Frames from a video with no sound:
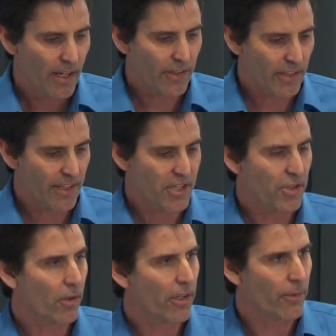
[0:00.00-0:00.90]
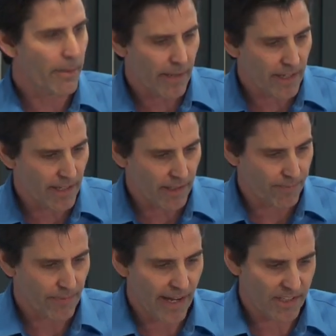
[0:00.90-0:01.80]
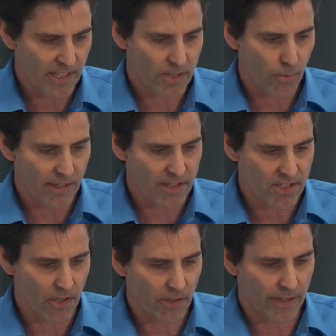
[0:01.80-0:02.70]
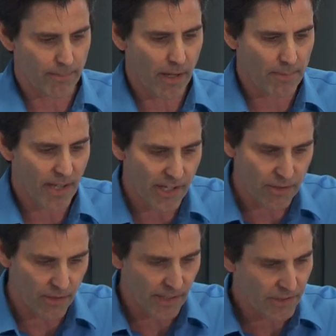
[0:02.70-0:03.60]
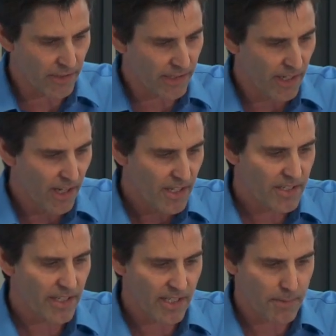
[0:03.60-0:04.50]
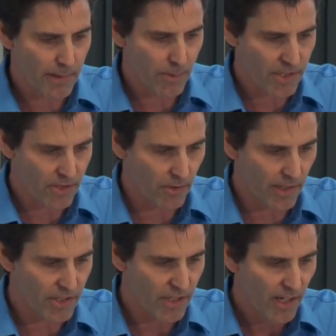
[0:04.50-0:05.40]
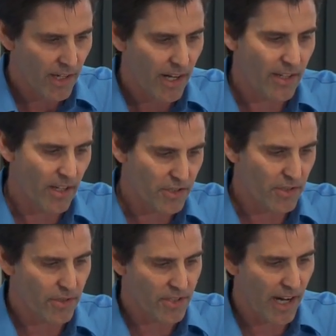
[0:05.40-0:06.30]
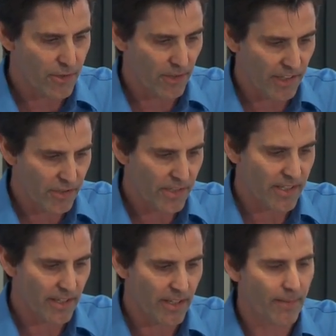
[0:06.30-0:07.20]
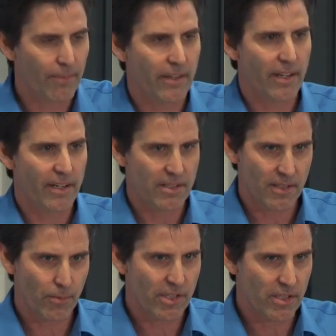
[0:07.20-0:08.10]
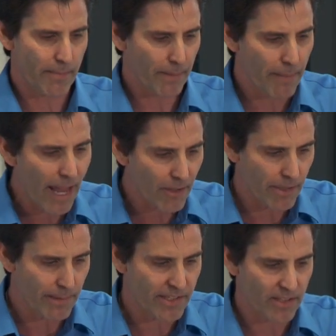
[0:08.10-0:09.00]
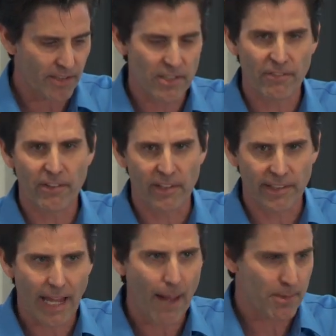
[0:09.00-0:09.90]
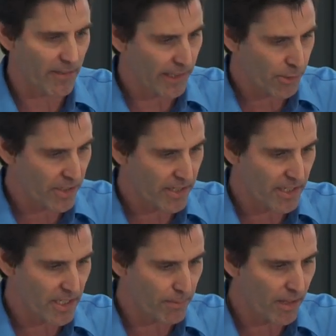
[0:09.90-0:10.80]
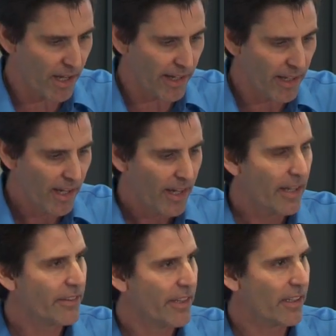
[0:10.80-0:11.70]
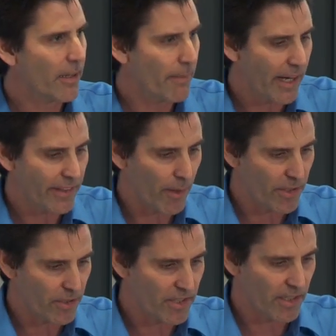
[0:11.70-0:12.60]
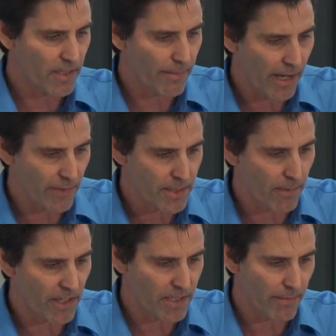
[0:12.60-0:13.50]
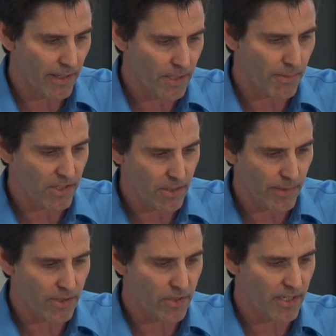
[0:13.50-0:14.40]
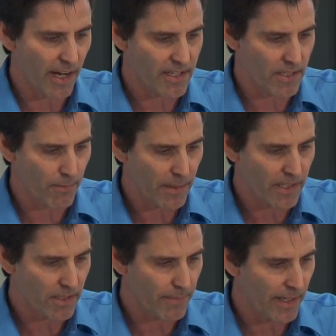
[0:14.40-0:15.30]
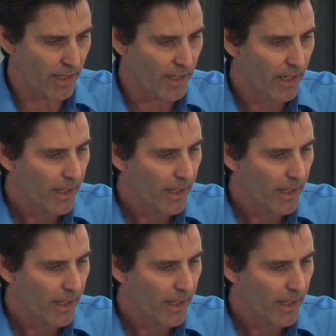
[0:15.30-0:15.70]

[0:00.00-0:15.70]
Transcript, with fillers: And you can then store the remaining excess wind and solar in pumped hydroelectric, C S P with storage, and also use hydroelectricity, as, which is a big battery basically, to fill in gaps of electricity supply. And then combine that with using demand response management to reduce sizes of peak demand.